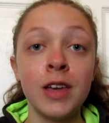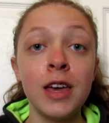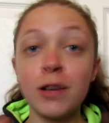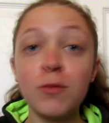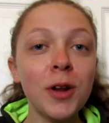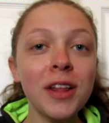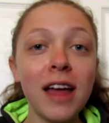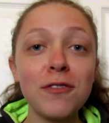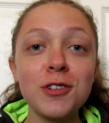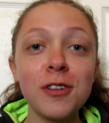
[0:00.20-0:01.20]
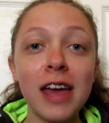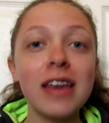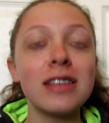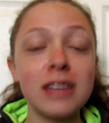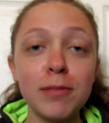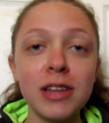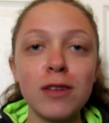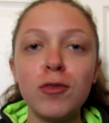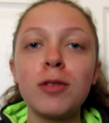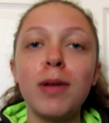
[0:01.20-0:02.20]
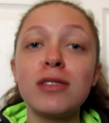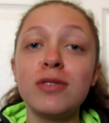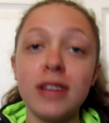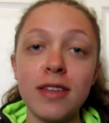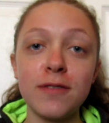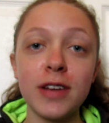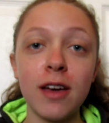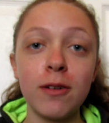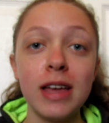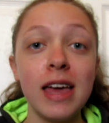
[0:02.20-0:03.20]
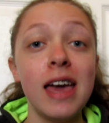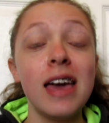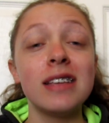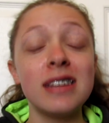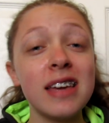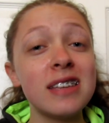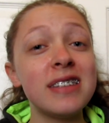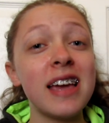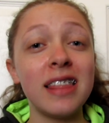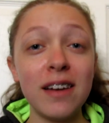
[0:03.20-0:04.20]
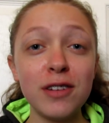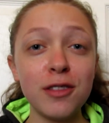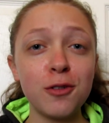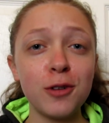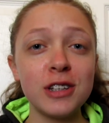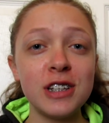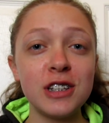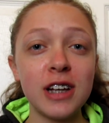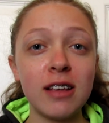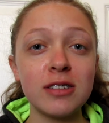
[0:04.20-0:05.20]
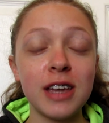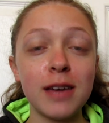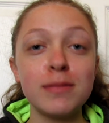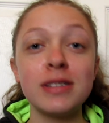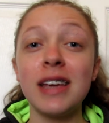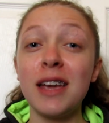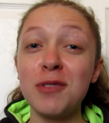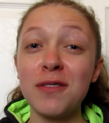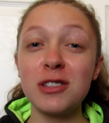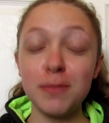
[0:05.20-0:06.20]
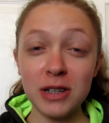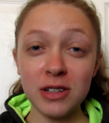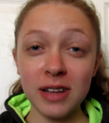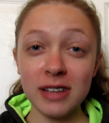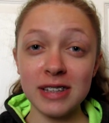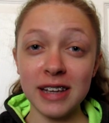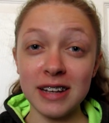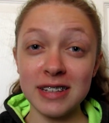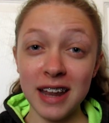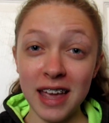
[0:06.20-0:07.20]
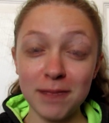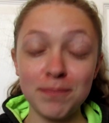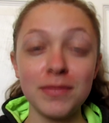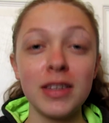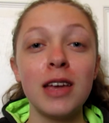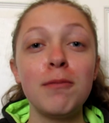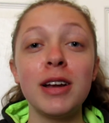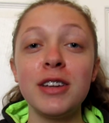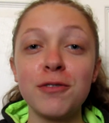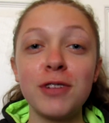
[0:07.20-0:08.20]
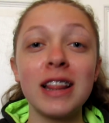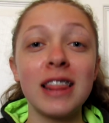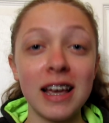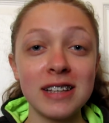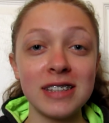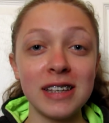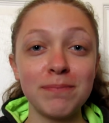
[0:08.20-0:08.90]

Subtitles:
Good morning, good afternoon, good night. It's Emily, and welcome back to another video. Today is day 11 of the Quarantine Challenge Games, and we have a special guest again today. My dear friend Lexi.